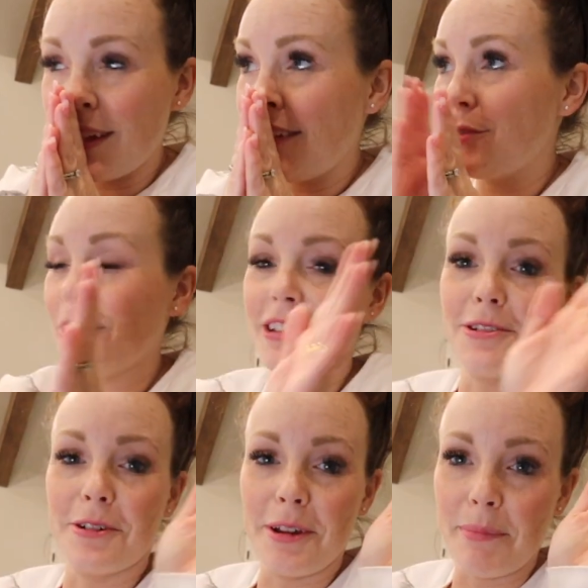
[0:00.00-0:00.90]
everyone is
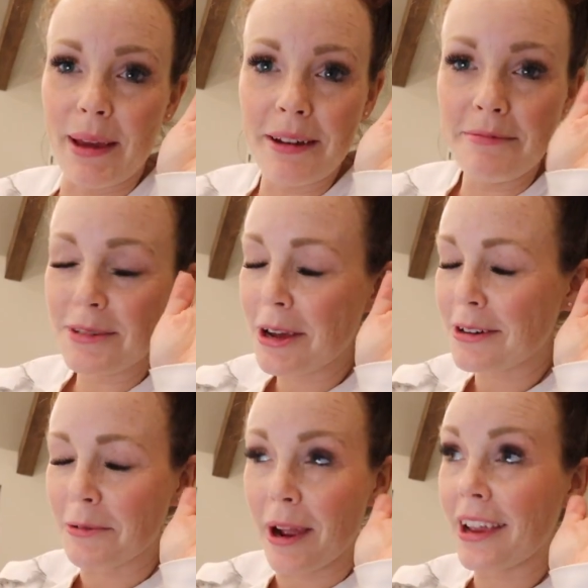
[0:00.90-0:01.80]
already in bed,
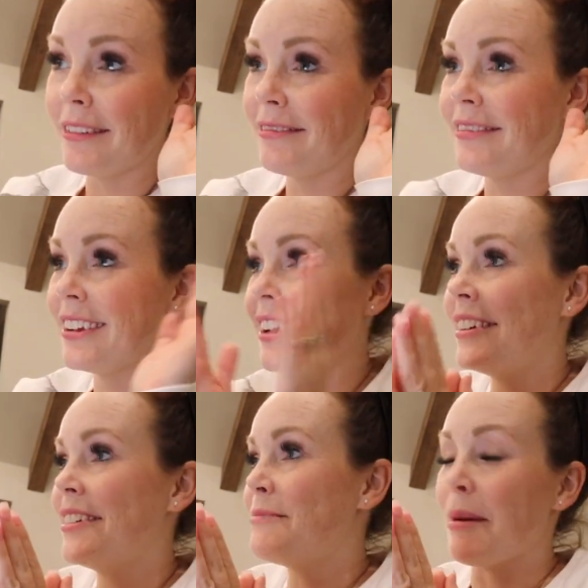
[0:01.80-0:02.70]
tucked away.
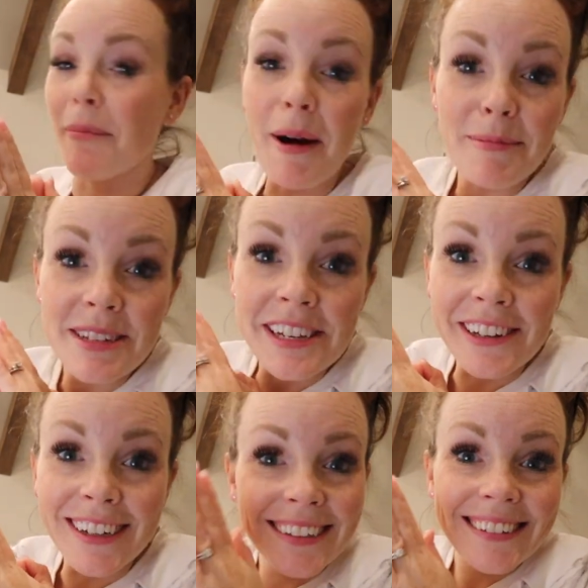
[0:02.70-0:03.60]
My mom's
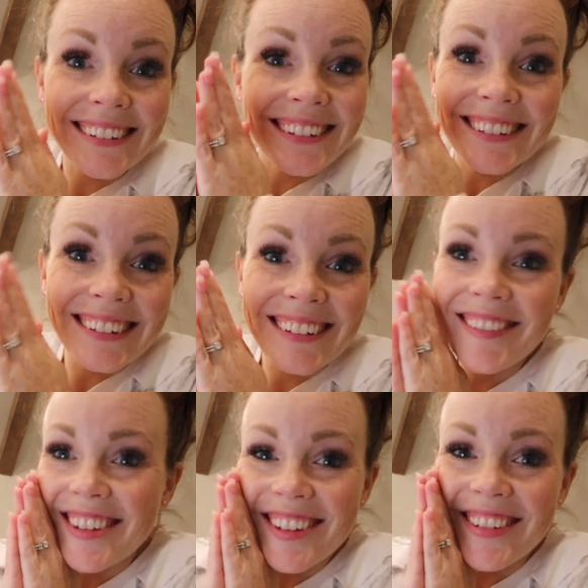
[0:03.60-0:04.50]
here,
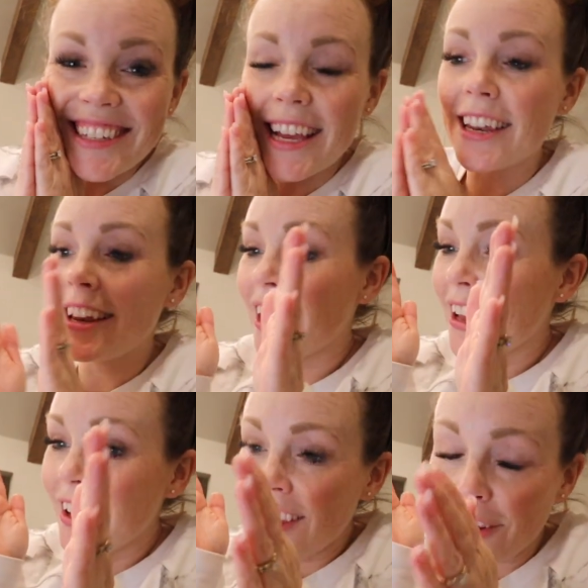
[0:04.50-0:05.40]
I'm so excited.
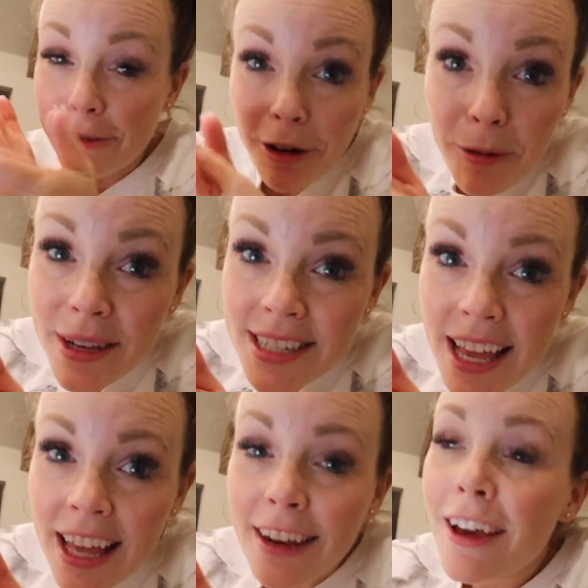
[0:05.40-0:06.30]
You know I
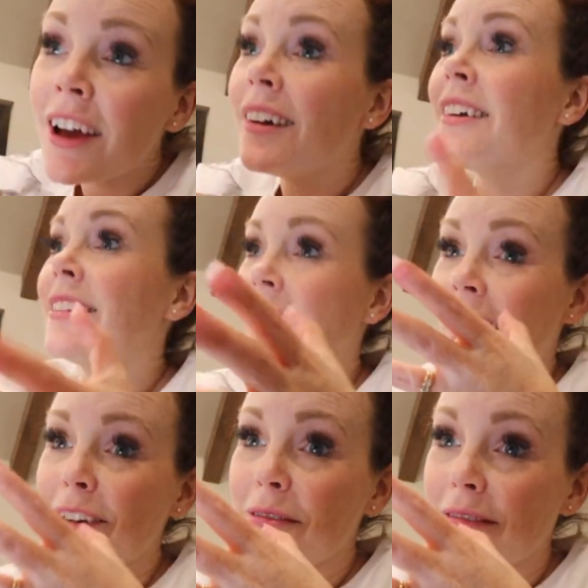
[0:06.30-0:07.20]
said
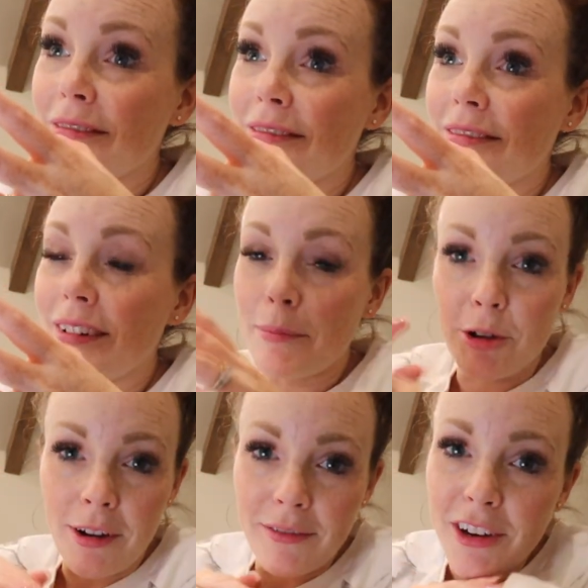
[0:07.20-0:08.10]
that, I'm
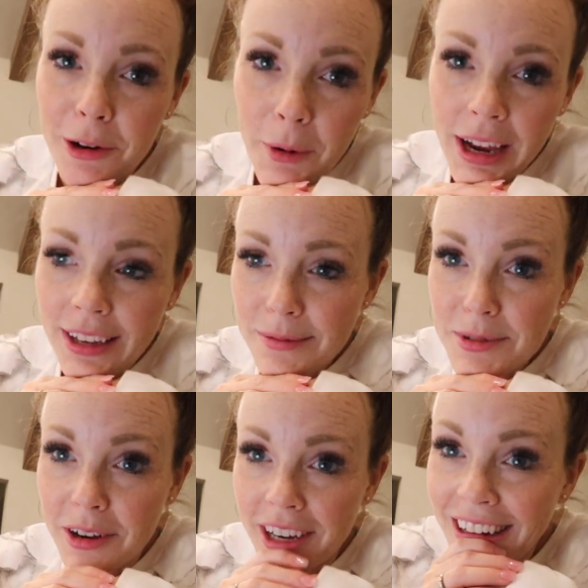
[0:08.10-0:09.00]
talking very quiet, I'm
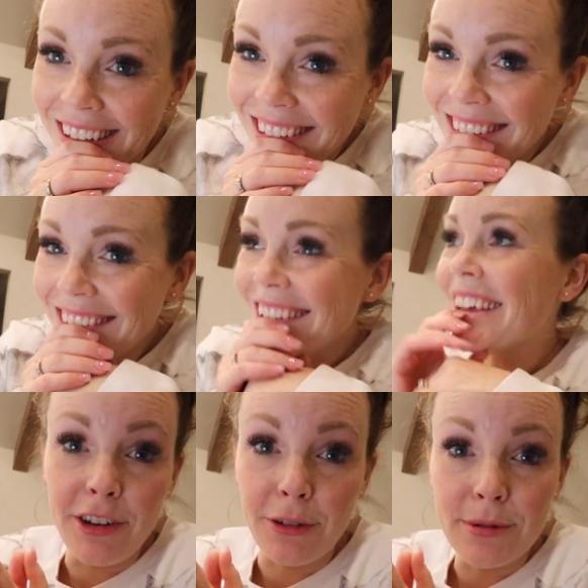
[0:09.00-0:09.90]
sorry. I
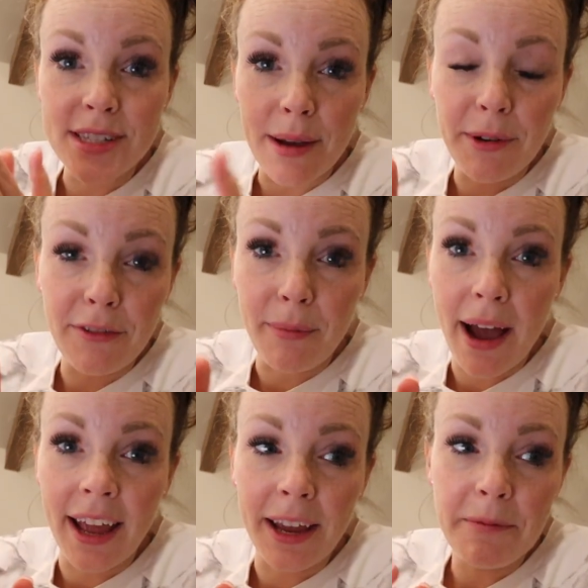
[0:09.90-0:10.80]
do some of
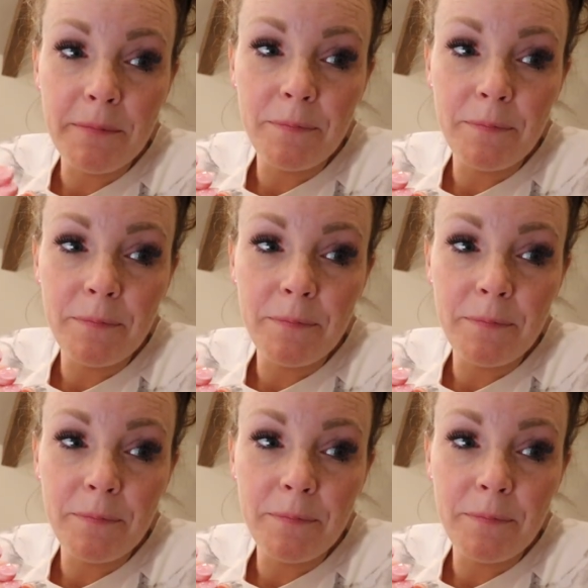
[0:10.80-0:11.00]
my